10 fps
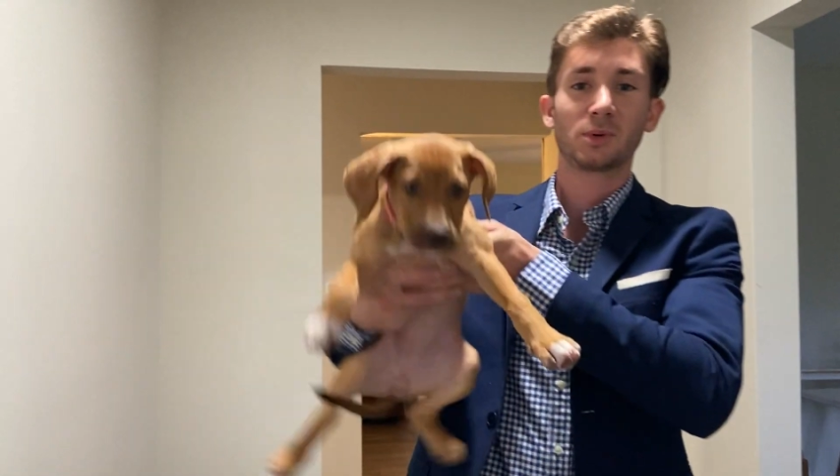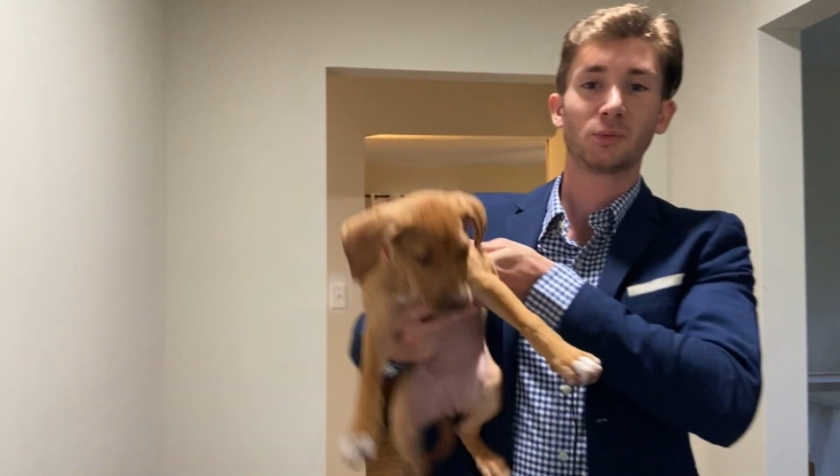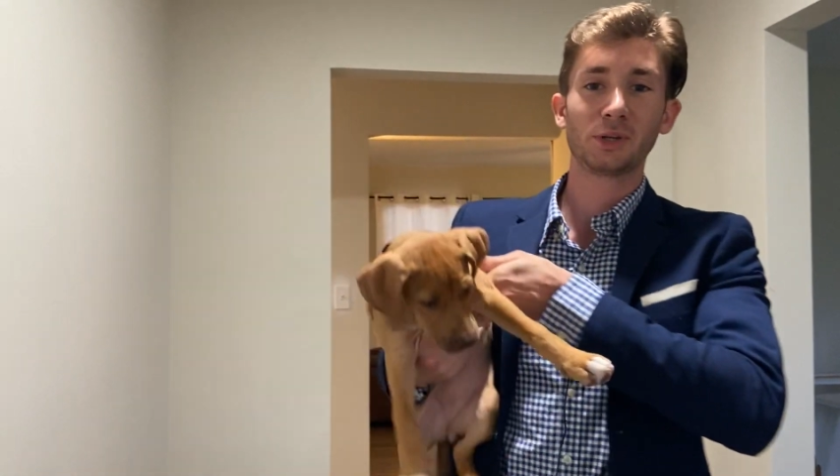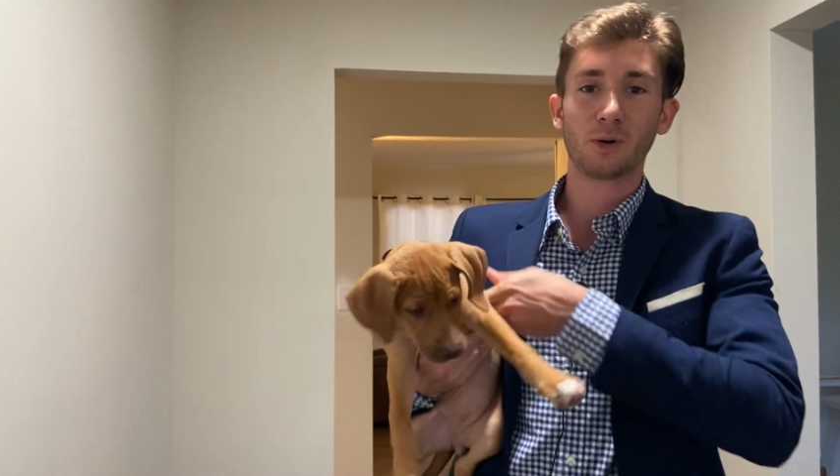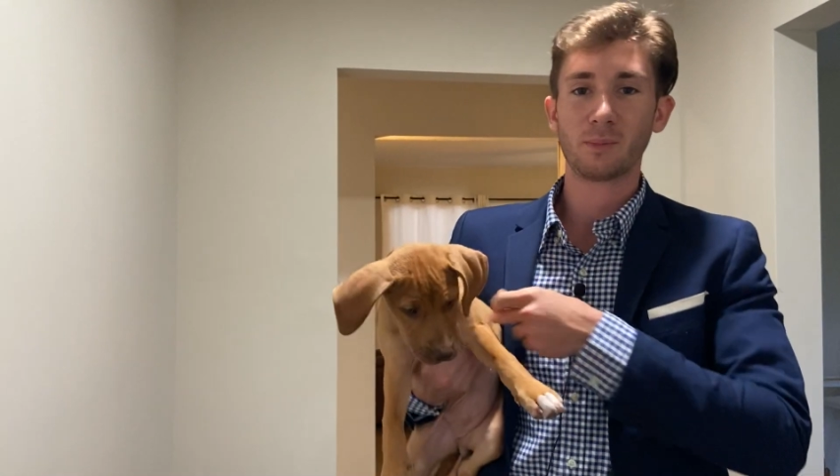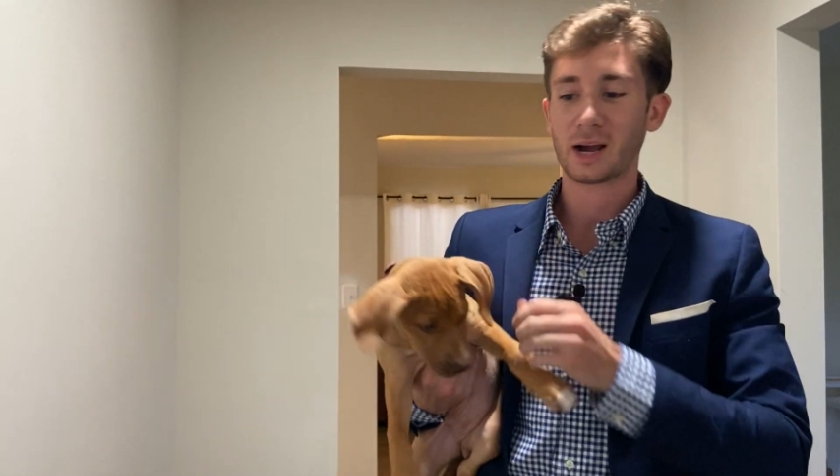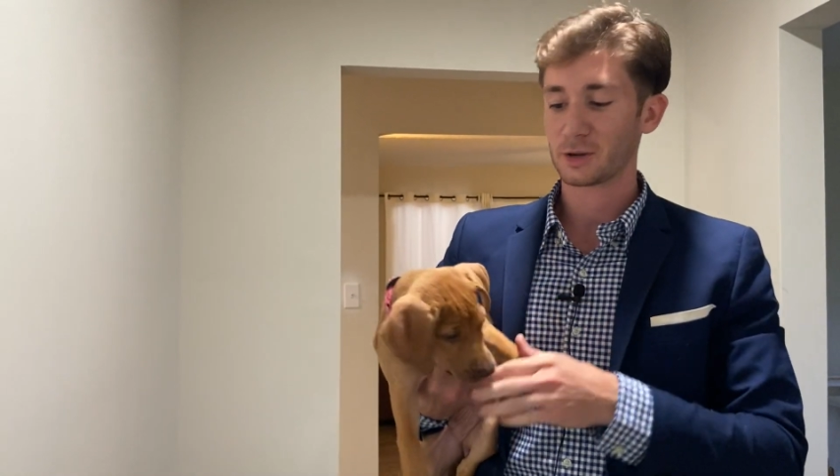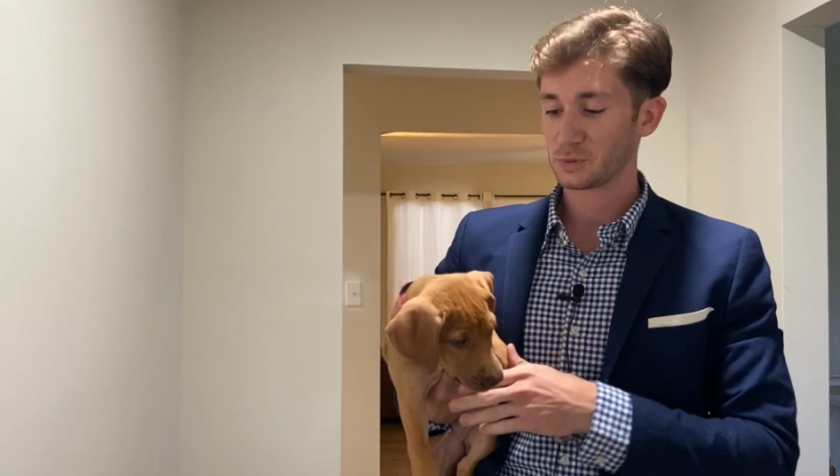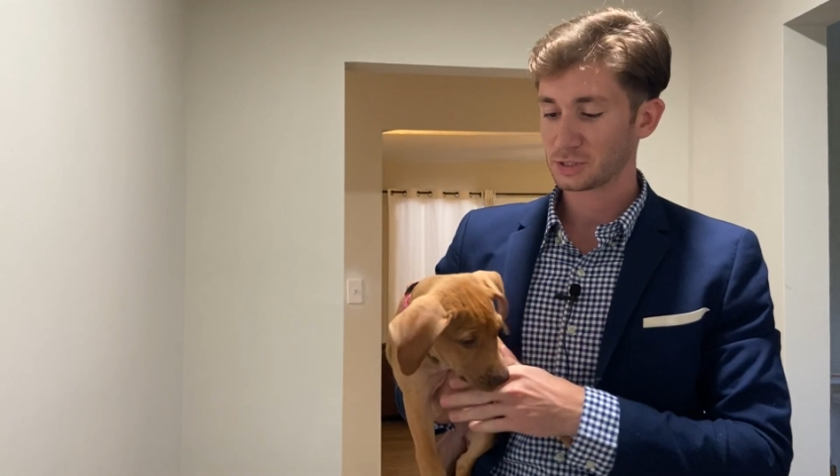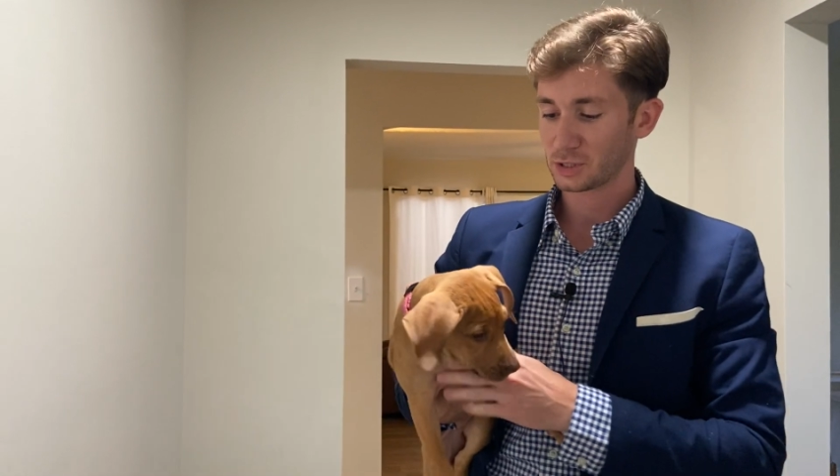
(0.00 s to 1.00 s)
but we don't
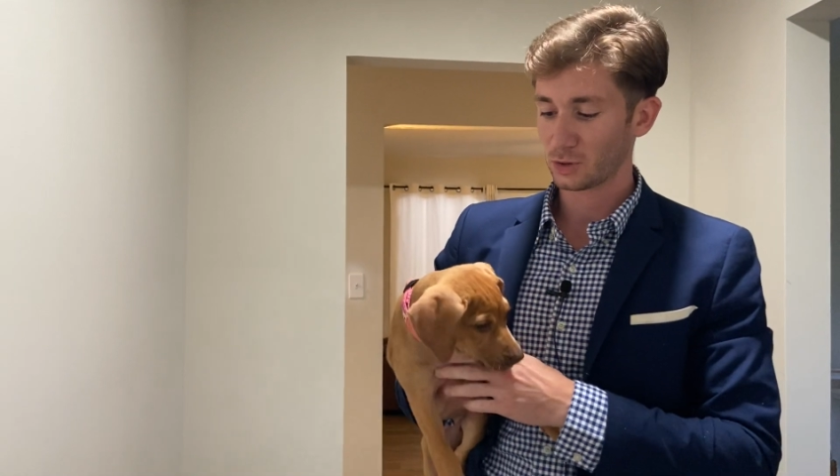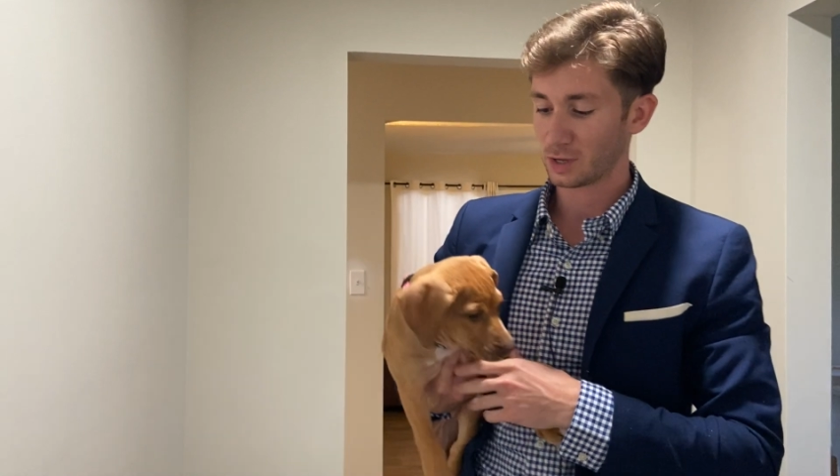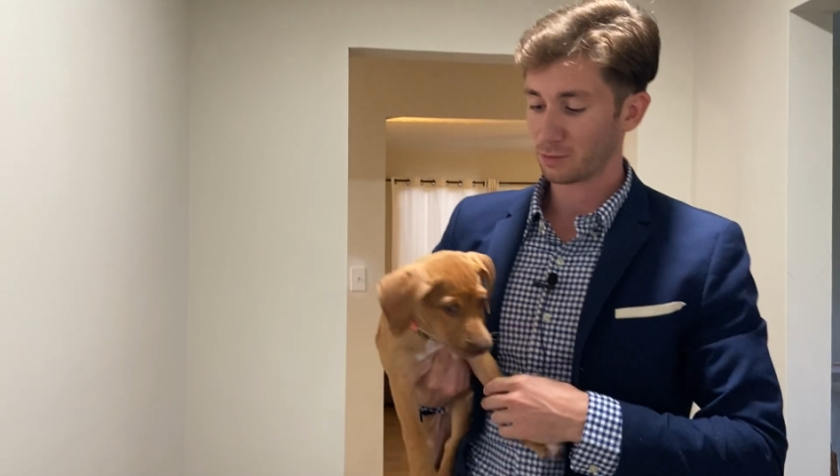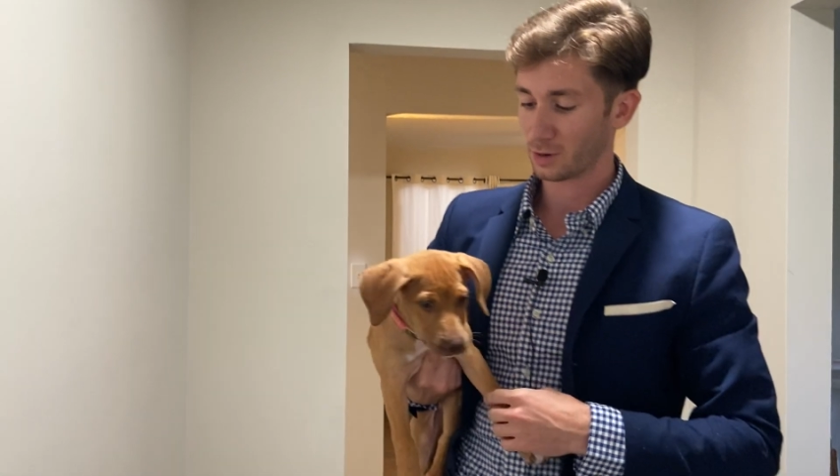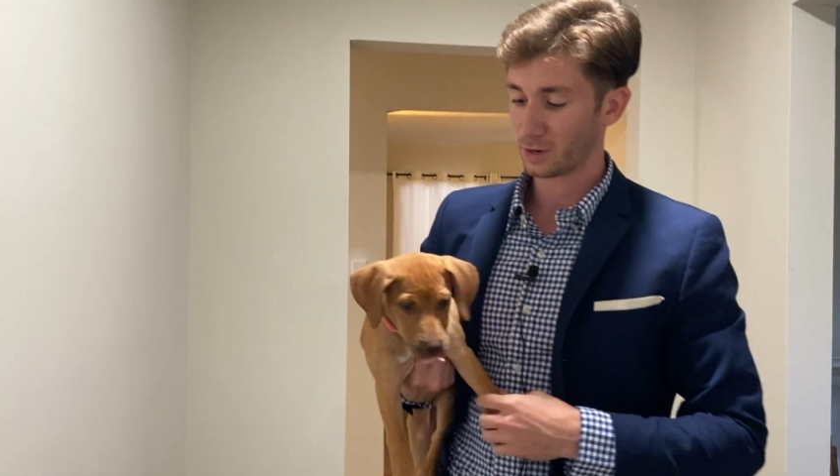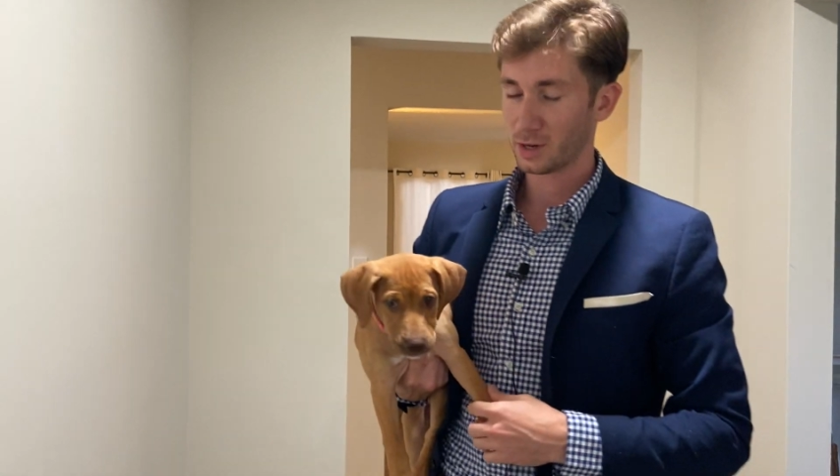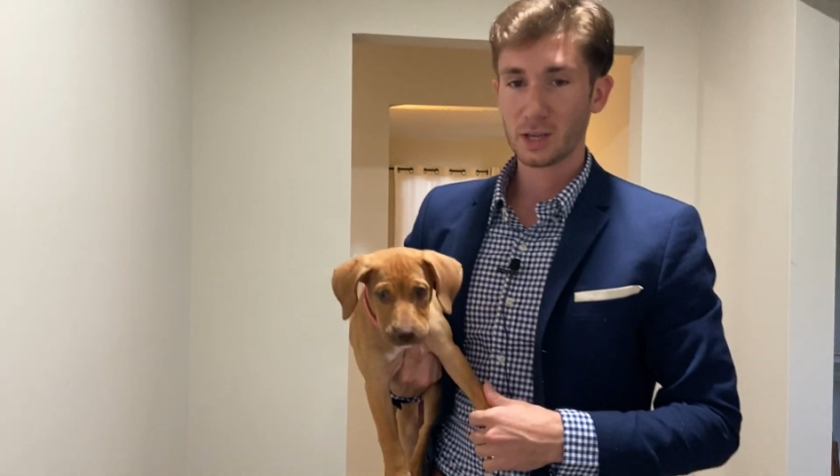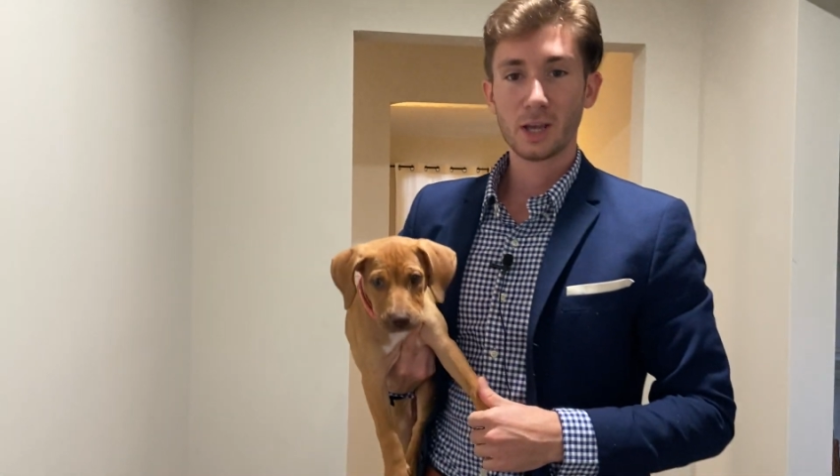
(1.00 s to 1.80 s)
mind, we still love her.